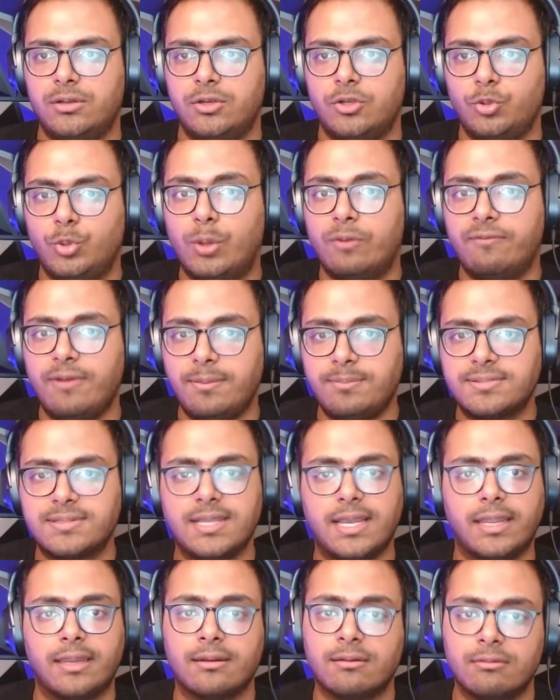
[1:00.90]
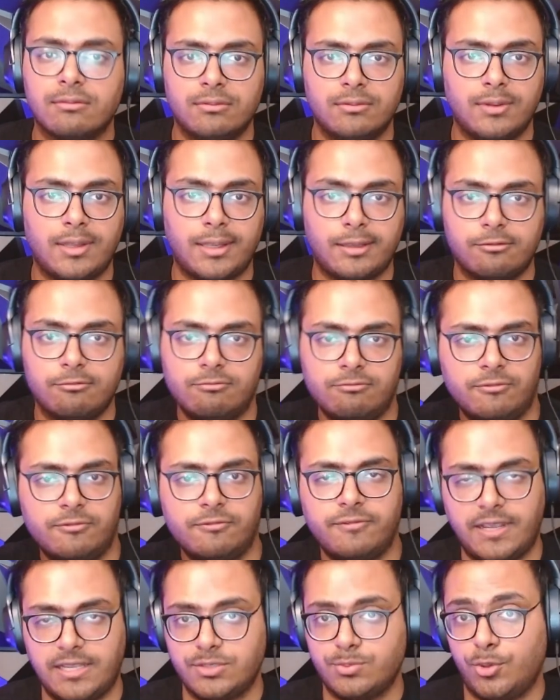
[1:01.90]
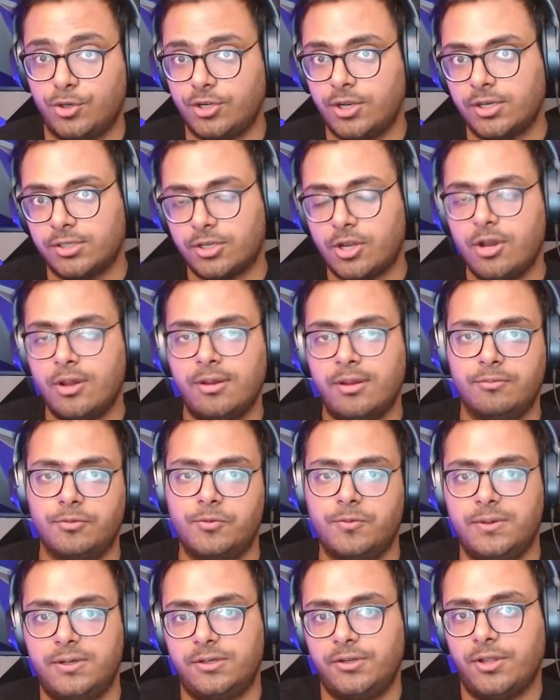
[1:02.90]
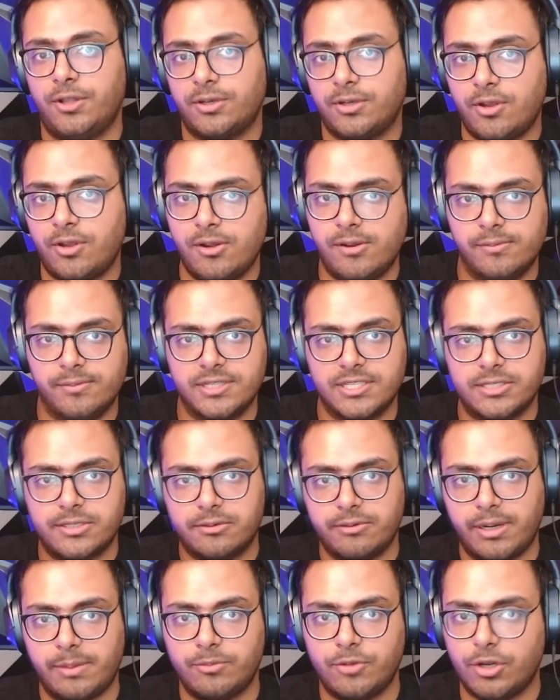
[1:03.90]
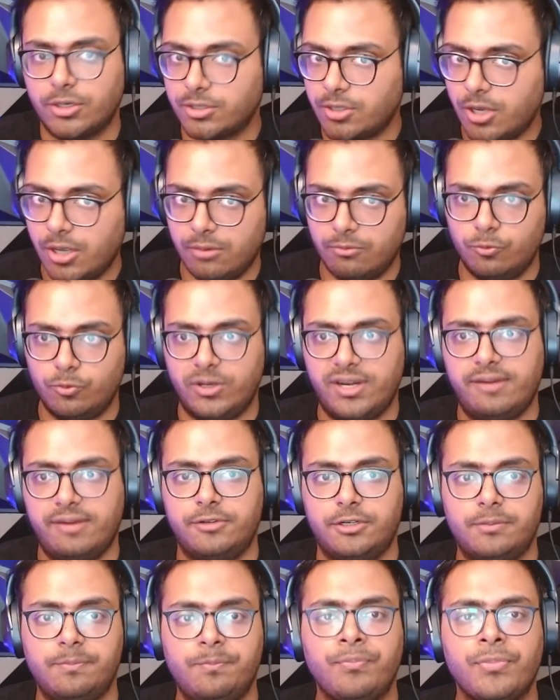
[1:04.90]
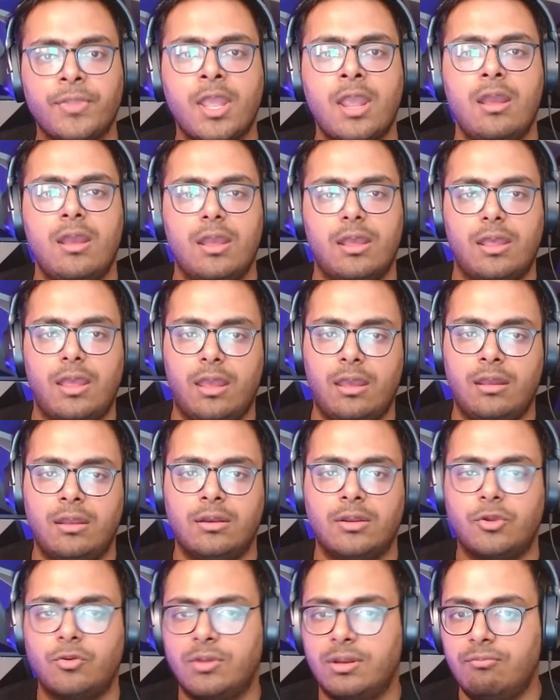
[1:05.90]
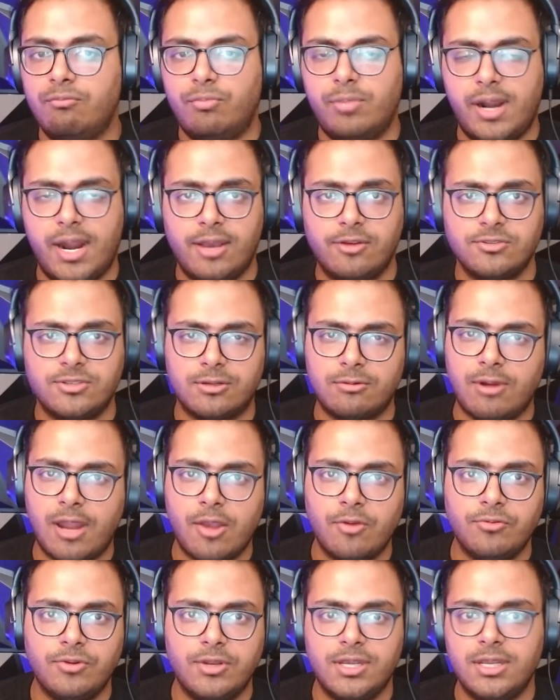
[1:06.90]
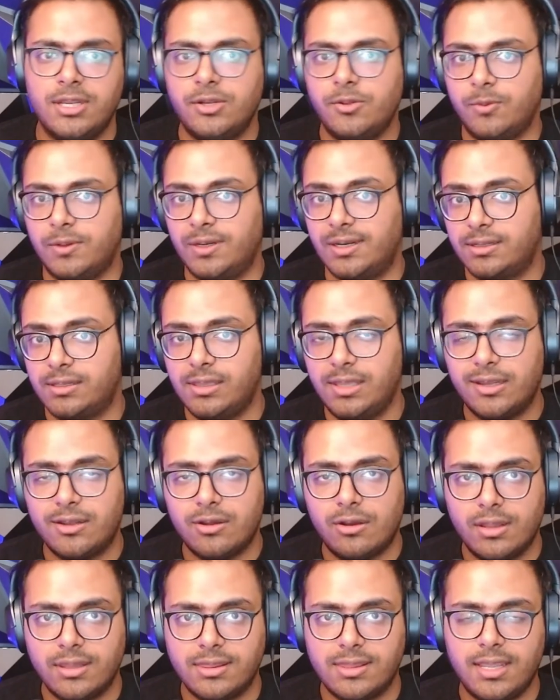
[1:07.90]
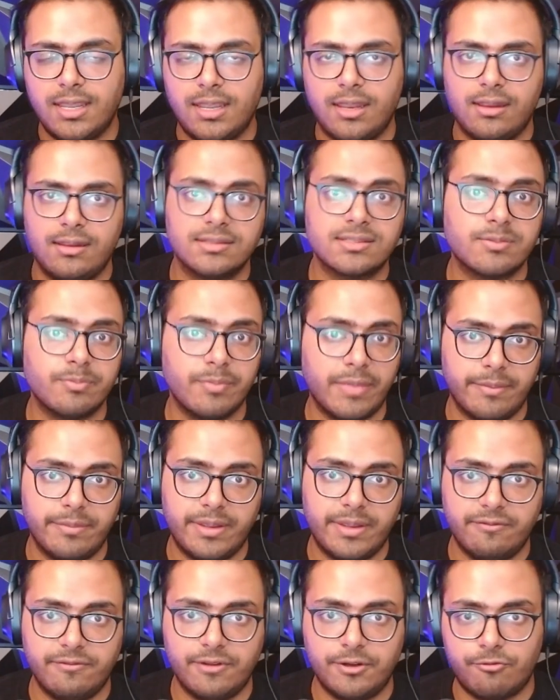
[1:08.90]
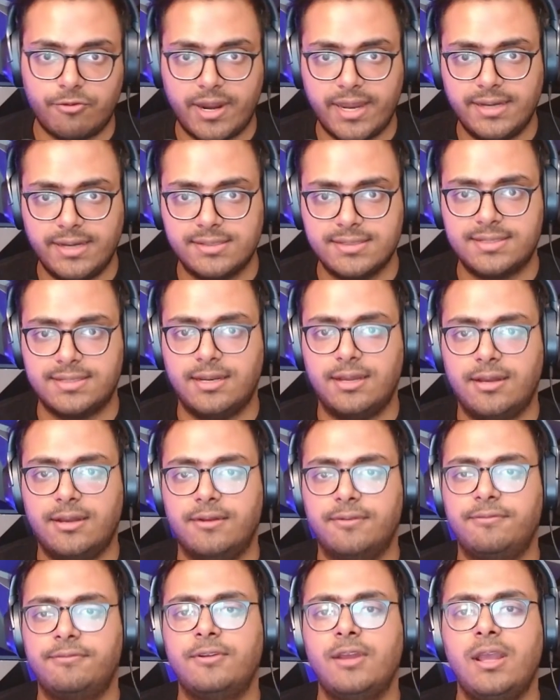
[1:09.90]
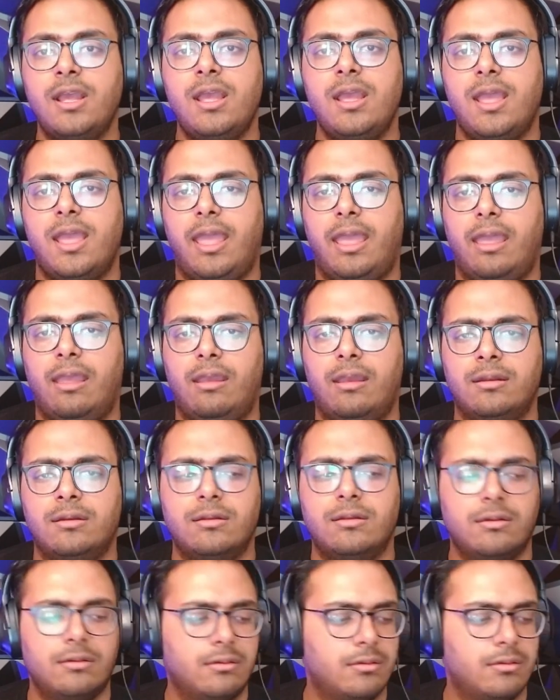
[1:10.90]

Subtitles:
to a website like facebook.com, twitter.com, instagram.com, whatever. And you can browse around it, you can click on things, maybe even write stuff. And